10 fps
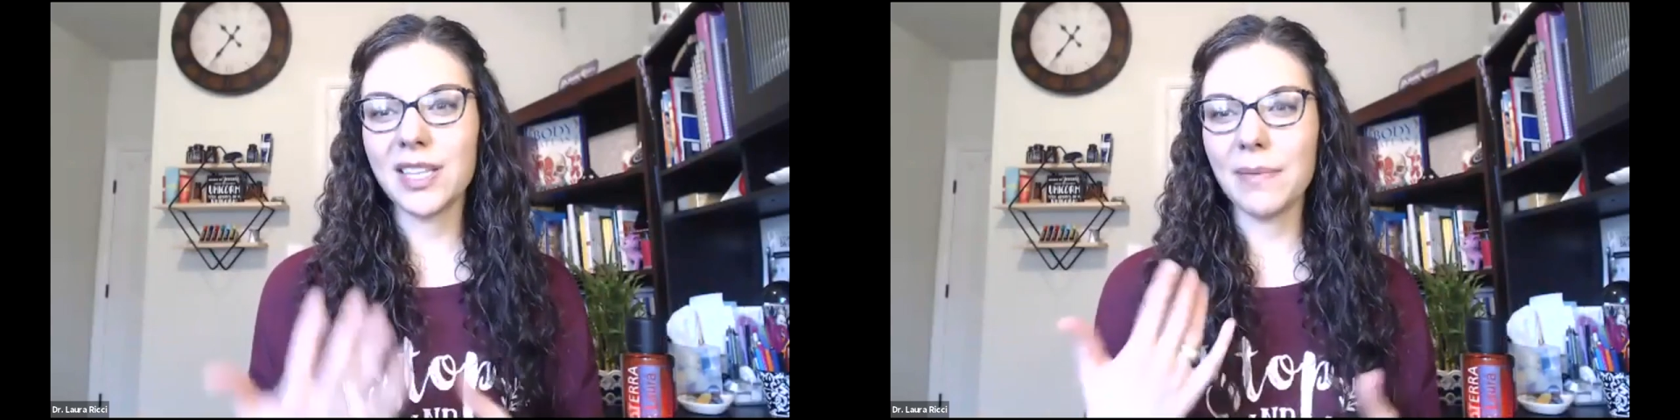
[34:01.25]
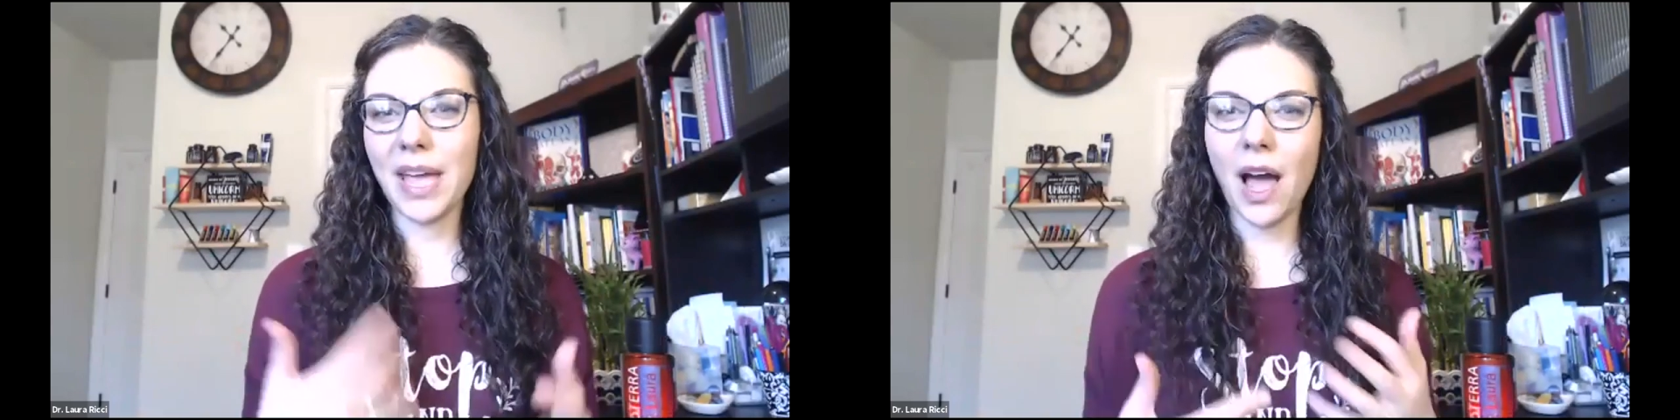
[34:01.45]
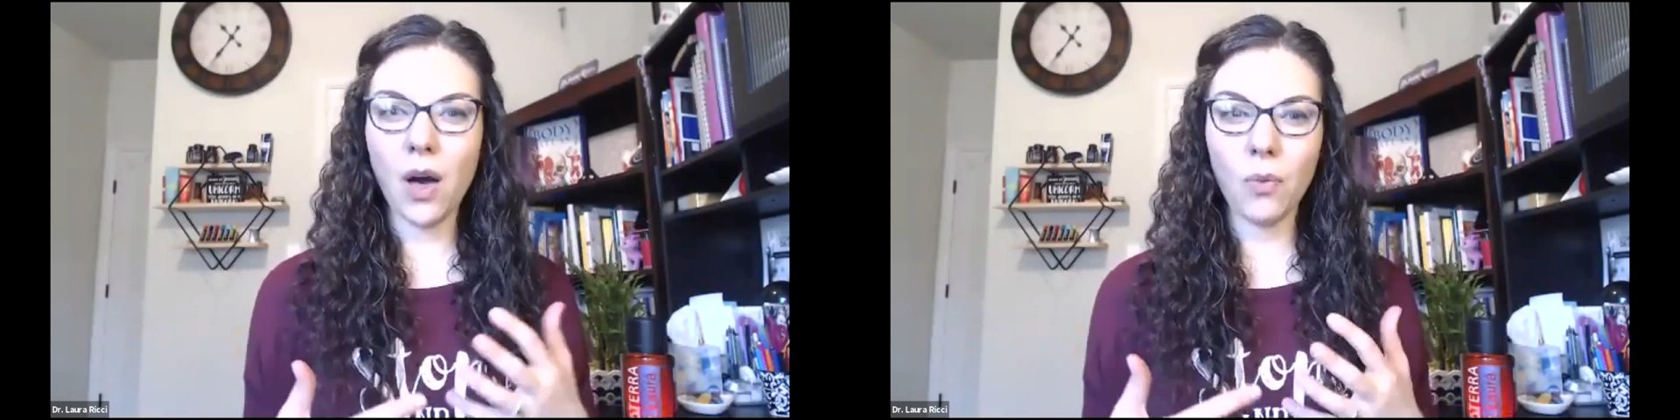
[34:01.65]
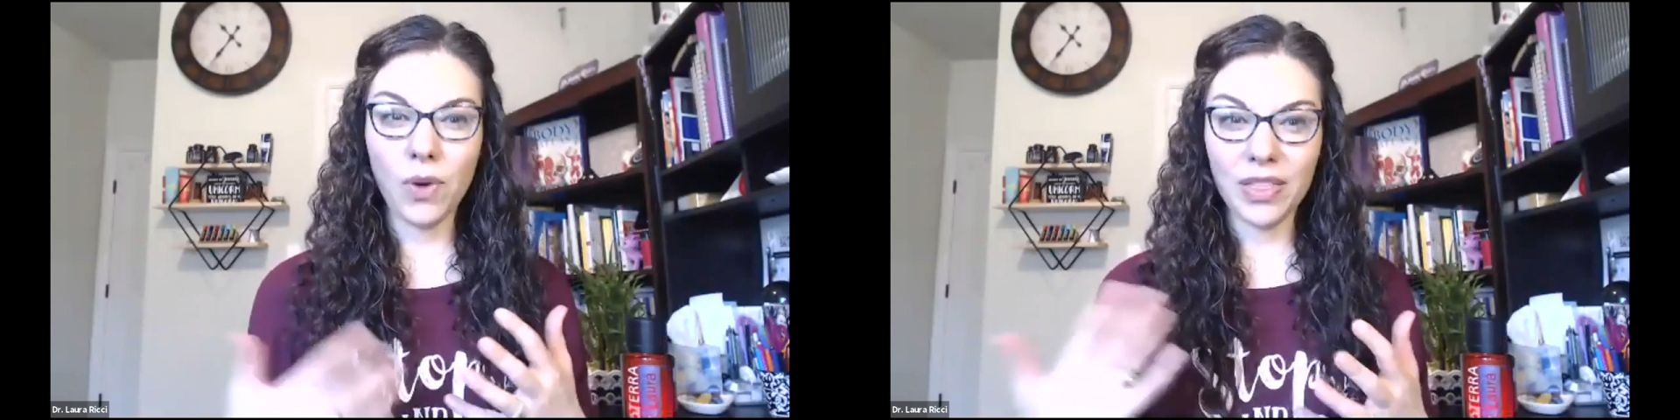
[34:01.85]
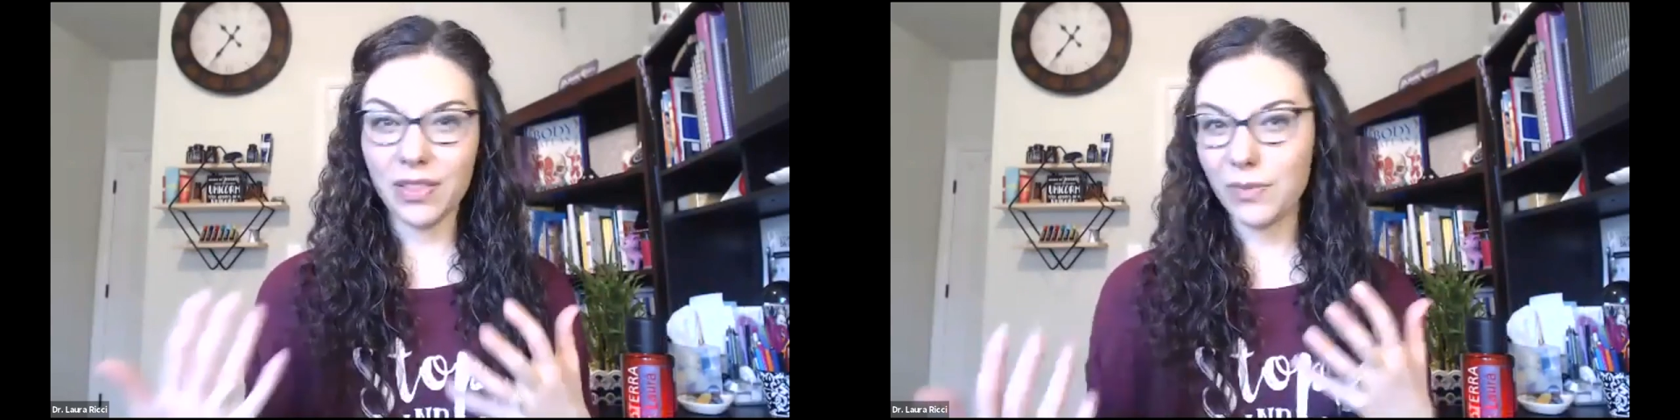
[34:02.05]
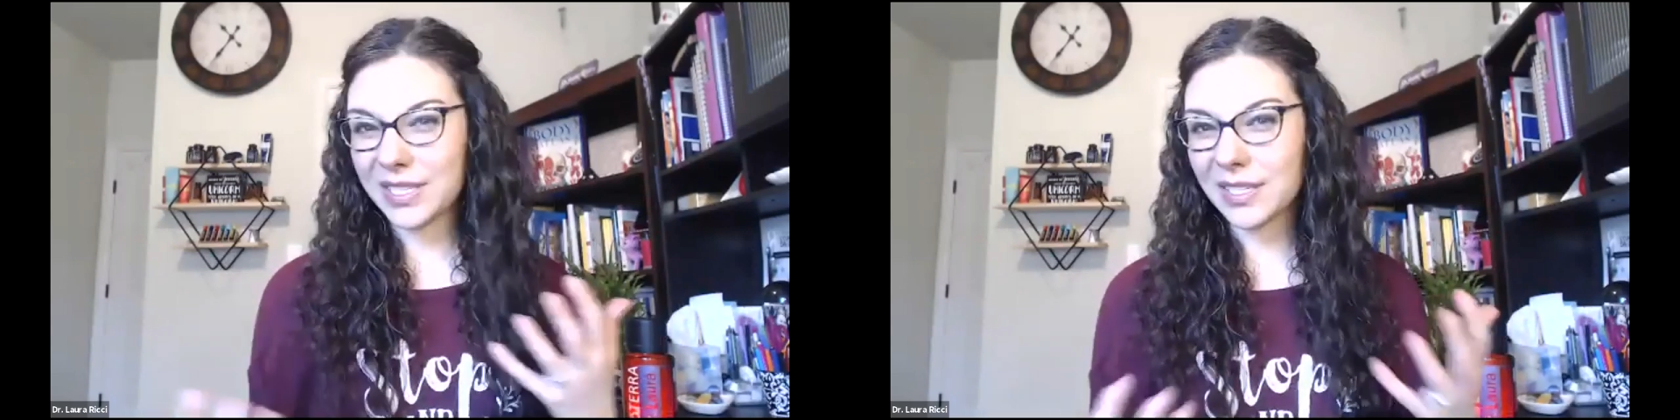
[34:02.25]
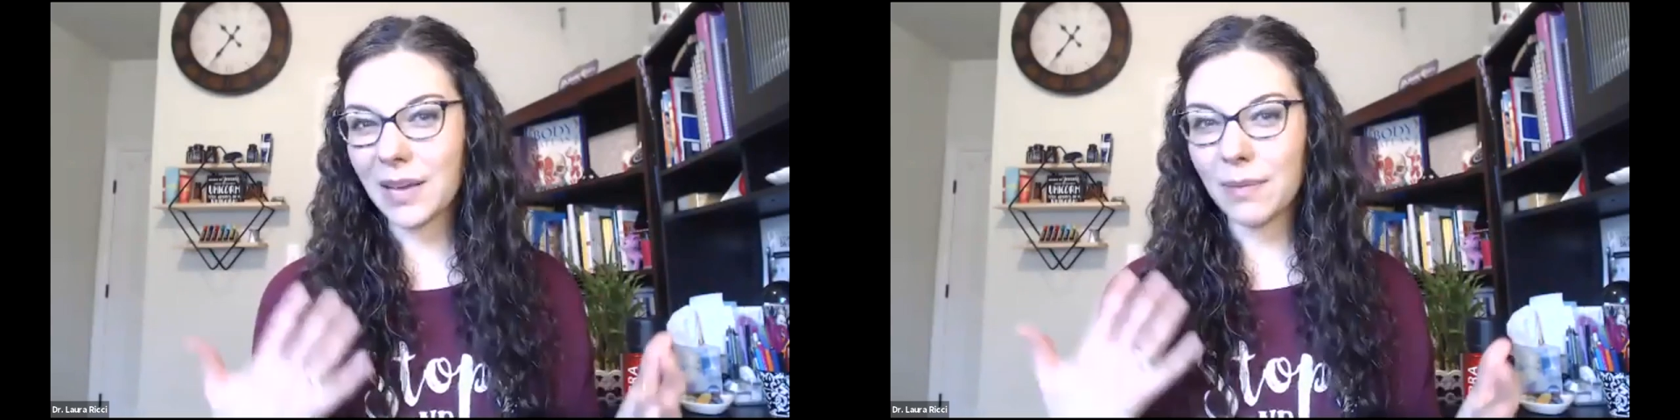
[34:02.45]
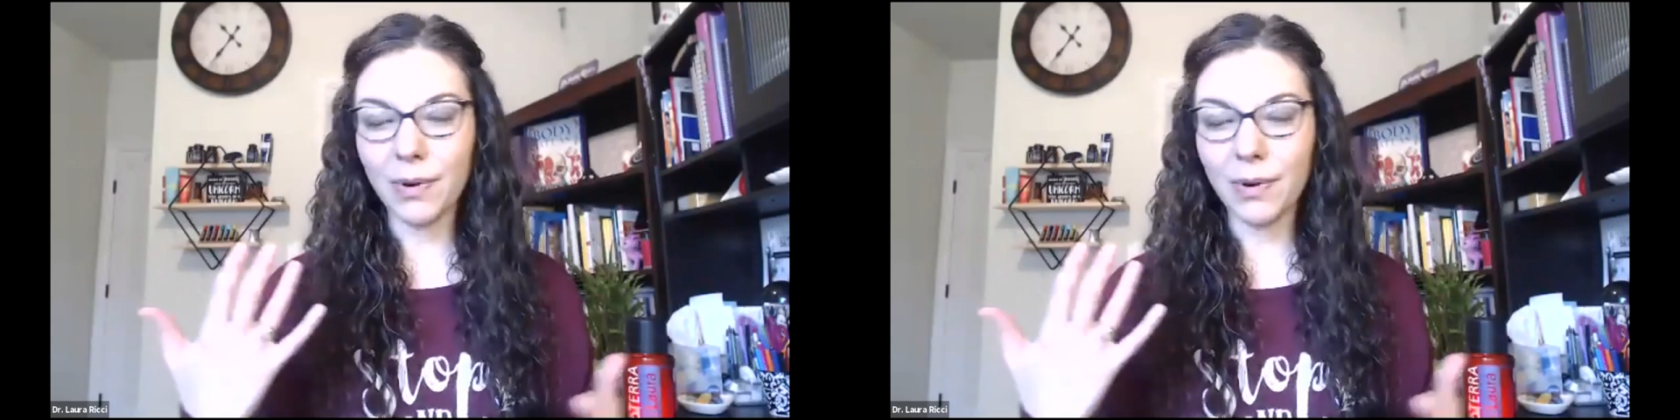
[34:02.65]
that may help with, with sleep